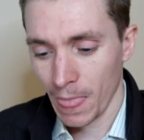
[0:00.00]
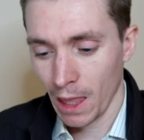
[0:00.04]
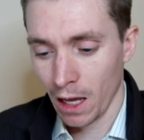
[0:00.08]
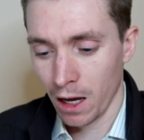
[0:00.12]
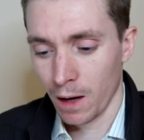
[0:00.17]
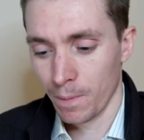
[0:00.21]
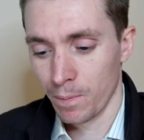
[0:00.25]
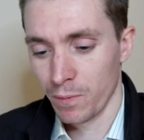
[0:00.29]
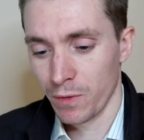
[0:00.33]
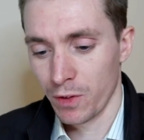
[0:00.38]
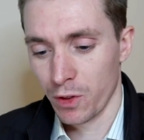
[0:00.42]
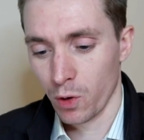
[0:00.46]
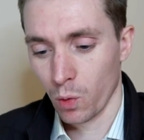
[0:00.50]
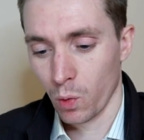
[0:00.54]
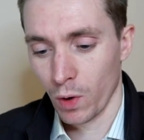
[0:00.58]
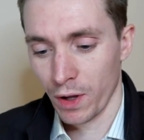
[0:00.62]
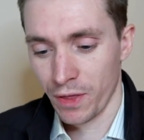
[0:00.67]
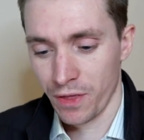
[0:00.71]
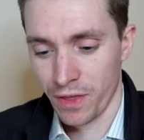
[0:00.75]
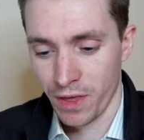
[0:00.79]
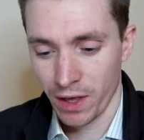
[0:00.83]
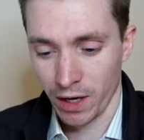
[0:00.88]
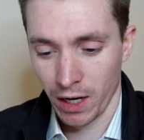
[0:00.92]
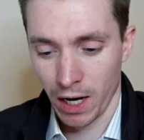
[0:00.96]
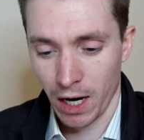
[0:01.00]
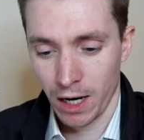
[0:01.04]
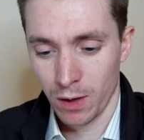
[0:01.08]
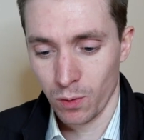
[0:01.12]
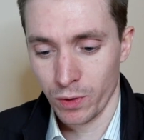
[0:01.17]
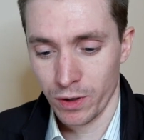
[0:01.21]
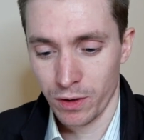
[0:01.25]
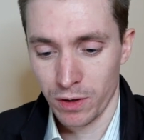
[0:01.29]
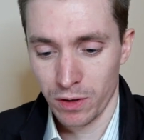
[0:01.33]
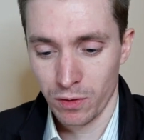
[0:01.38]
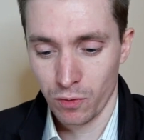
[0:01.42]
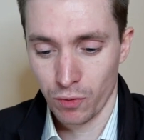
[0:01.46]
Um, the one thing I
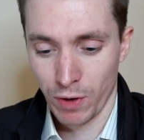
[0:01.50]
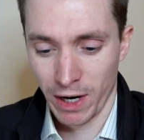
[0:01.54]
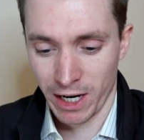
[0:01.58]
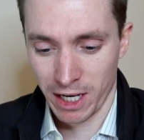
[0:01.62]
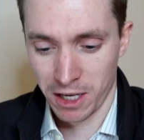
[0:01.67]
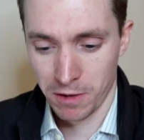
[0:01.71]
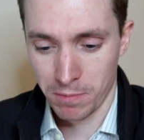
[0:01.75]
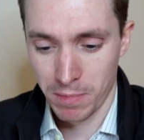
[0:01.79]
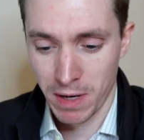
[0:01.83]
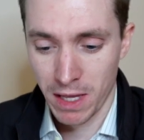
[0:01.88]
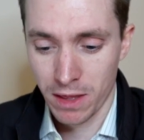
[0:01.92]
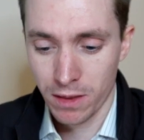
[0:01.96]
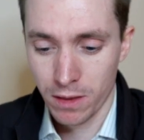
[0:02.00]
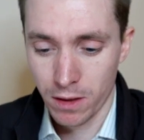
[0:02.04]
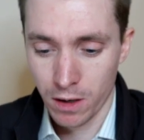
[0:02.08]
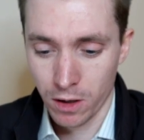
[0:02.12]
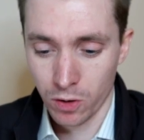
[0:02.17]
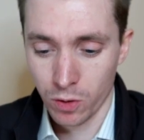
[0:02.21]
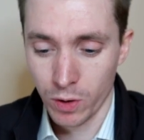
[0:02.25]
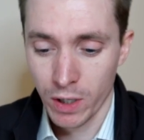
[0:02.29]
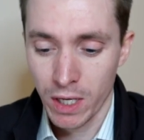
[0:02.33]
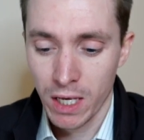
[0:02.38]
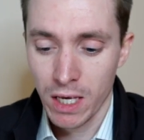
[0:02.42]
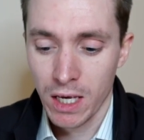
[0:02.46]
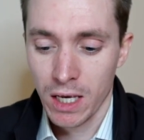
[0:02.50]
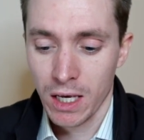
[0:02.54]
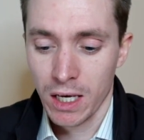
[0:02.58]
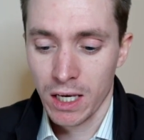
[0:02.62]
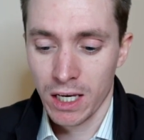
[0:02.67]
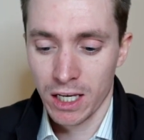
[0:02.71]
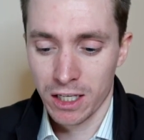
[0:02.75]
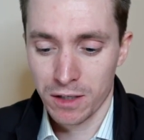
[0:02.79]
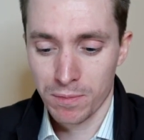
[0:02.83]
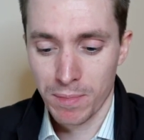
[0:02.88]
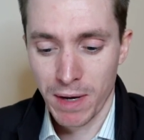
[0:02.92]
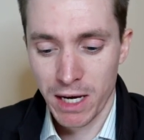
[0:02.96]
would recommend though
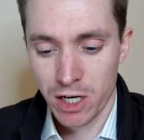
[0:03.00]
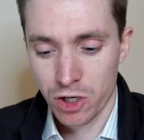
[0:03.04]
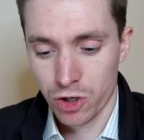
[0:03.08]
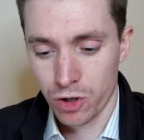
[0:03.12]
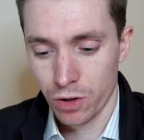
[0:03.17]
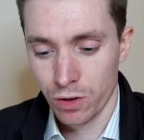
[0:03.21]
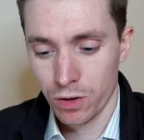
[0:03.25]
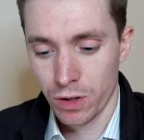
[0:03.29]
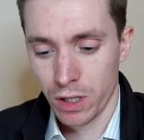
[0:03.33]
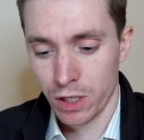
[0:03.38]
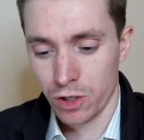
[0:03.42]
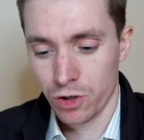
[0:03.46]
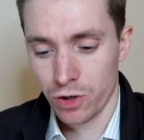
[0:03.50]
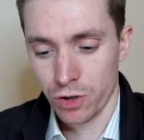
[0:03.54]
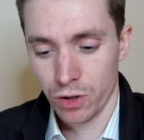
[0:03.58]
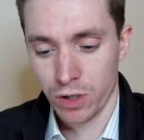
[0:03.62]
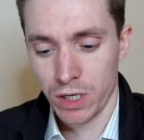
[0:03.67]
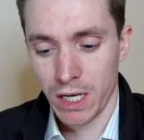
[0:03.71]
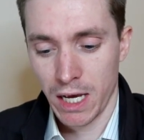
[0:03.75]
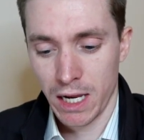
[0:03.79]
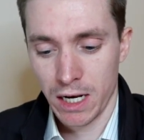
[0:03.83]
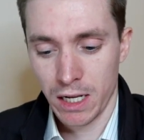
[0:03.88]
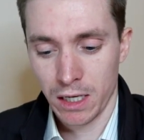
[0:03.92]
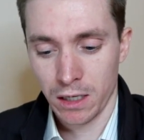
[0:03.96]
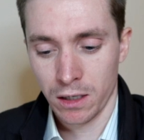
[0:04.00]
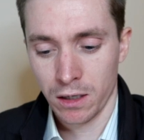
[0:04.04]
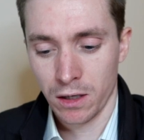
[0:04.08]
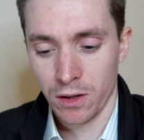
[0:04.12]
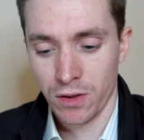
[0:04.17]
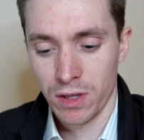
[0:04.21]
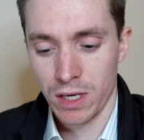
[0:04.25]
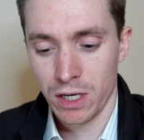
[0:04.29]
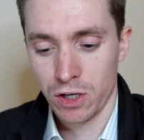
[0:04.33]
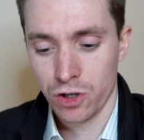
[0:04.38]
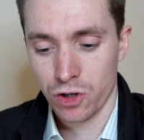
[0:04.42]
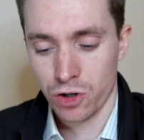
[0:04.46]
is make sure that you're getting
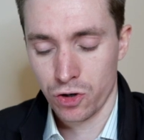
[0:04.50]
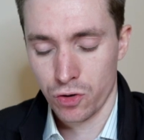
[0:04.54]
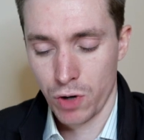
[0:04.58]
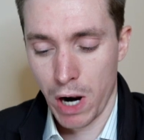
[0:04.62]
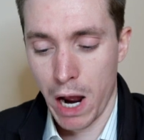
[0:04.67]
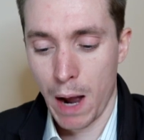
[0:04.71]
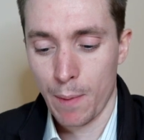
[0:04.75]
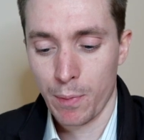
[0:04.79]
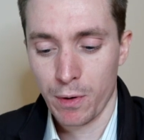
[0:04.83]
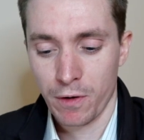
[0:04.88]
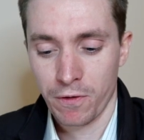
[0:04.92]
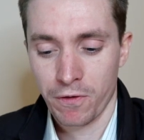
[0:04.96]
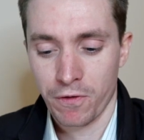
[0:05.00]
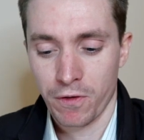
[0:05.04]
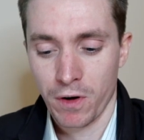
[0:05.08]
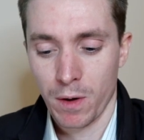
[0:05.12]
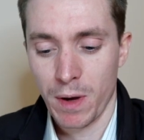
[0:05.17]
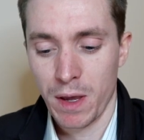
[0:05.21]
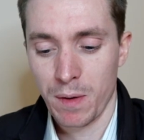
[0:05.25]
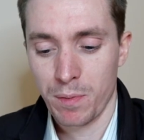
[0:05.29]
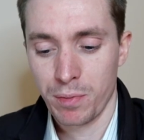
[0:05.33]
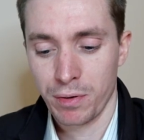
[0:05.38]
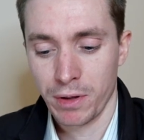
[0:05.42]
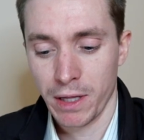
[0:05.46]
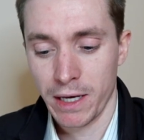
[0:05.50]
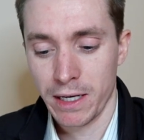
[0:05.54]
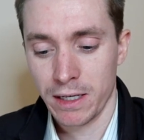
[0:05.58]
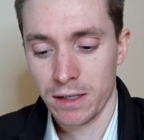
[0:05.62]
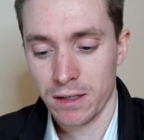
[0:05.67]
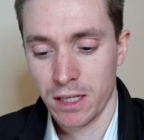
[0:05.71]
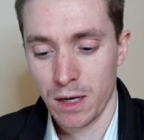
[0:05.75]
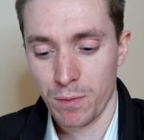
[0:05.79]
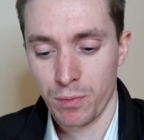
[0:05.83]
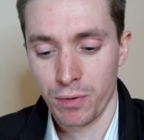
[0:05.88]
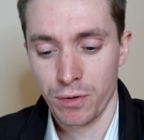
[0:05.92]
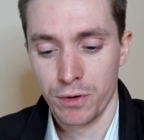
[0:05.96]
the strap from a
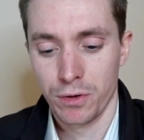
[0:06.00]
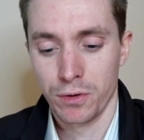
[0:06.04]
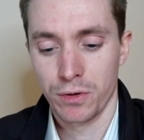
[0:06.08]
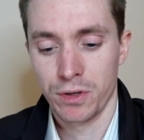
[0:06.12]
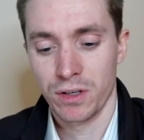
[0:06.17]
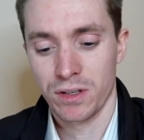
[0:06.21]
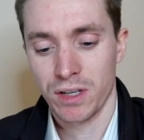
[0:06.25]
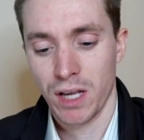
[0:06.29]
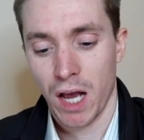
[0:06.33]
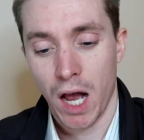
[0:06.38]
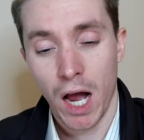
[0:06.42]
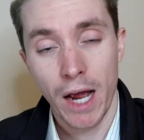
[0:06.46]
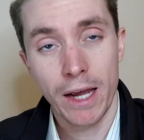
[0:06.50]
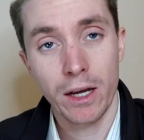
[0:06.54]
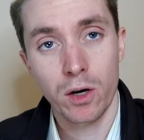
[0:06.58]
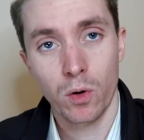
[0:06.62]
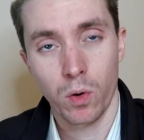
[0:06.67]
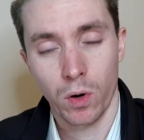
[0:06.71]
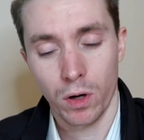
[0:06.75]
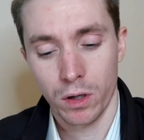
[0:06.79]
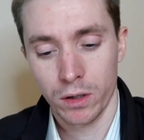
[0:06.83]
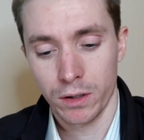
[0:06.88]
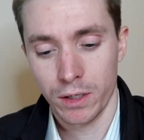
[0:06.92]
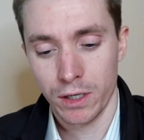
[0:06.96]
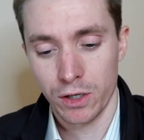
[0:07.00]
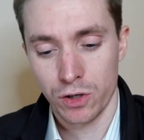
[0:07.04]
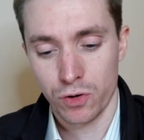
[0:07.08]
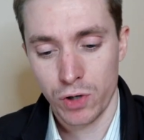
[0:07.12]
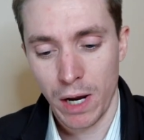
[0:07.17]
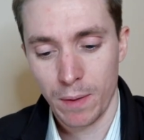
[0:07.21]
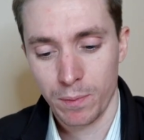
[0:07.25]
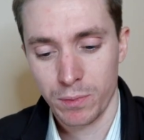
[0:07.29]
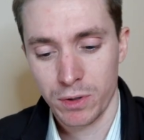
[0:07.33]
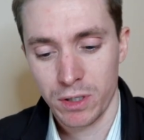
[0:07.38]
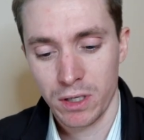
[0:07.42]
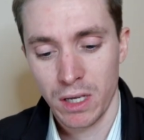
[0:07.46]
place that produces high quality
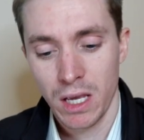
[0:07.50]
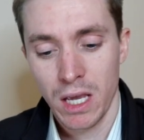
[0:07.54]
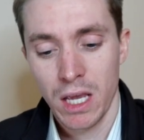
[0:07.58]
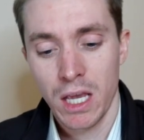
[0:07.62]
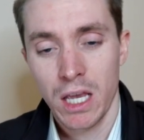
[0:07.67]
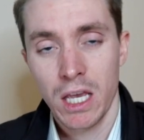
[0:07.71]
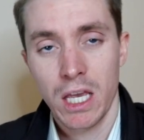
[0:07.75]
straps.